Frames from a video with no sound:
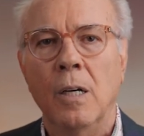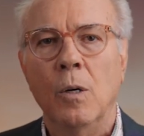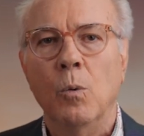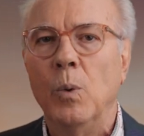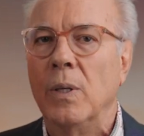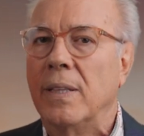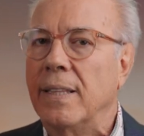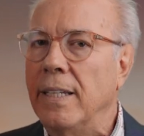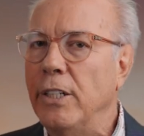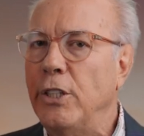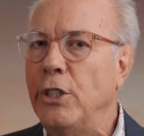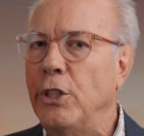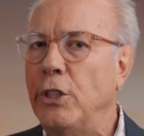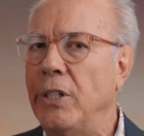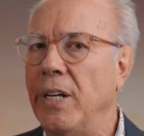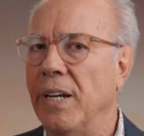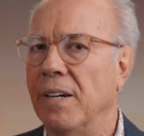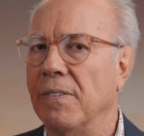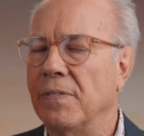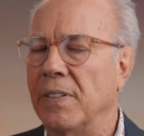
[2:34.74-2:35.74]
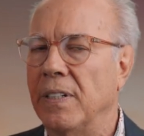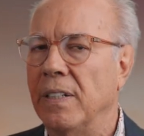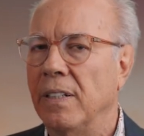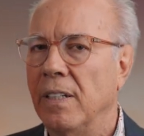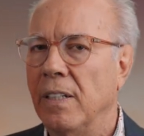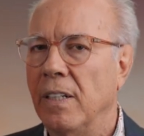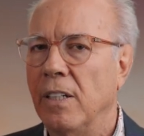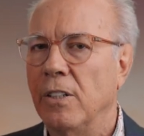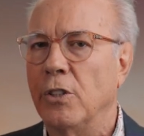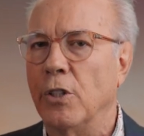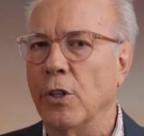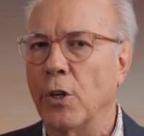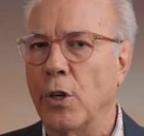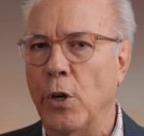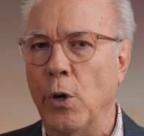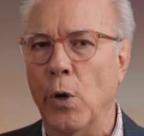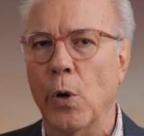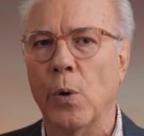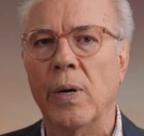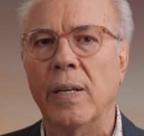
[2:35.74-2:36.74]
With this shift,
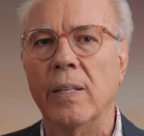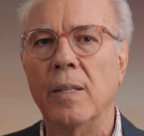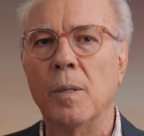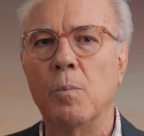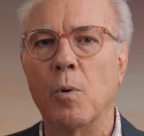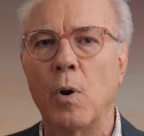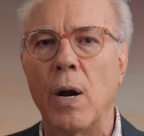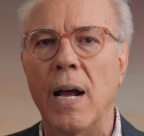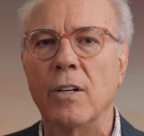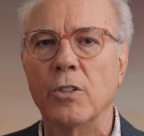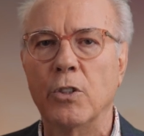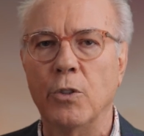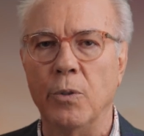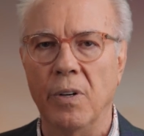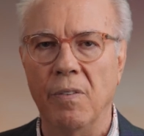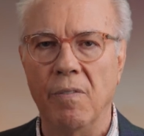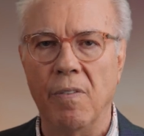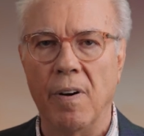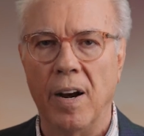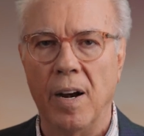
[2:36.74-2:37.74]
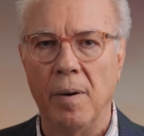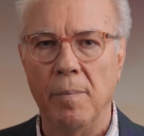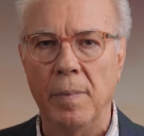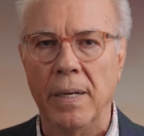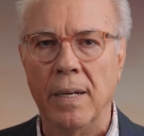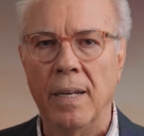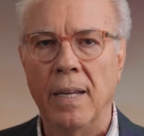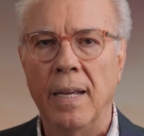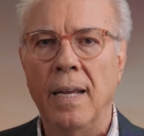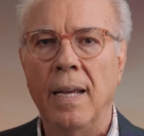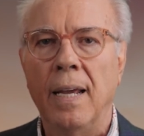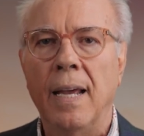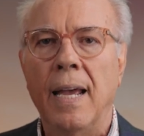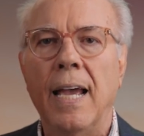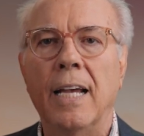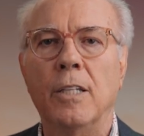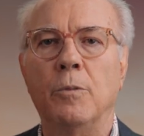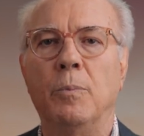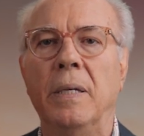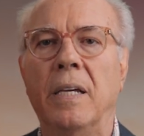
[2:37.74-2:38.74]
securing the browser environment
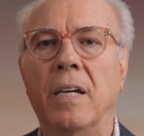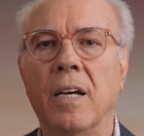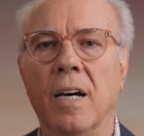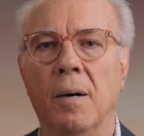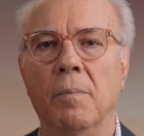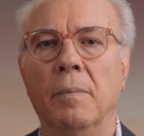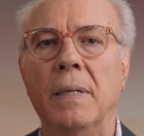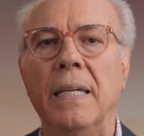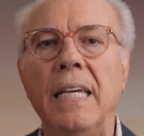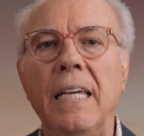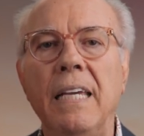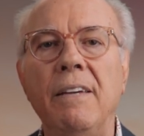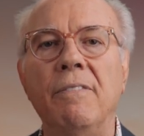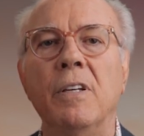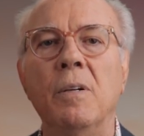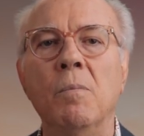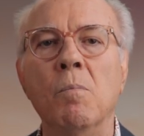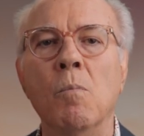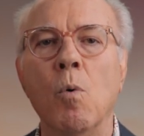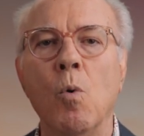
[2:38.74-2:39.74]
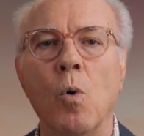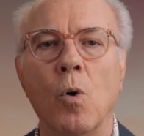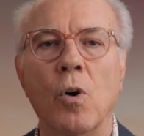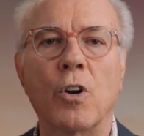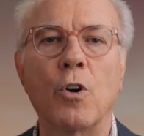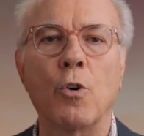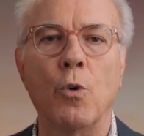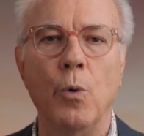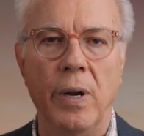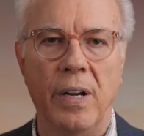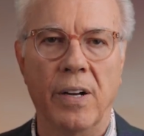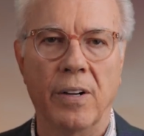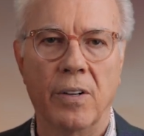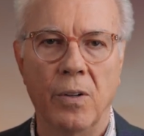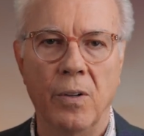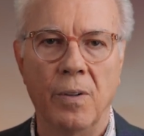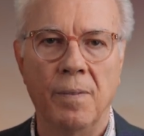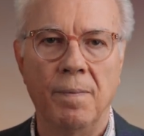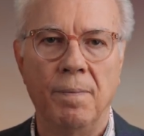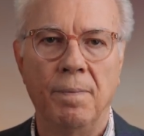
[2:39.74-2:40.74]
has become even more
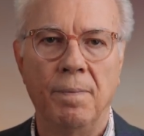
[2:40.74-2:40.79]
critical.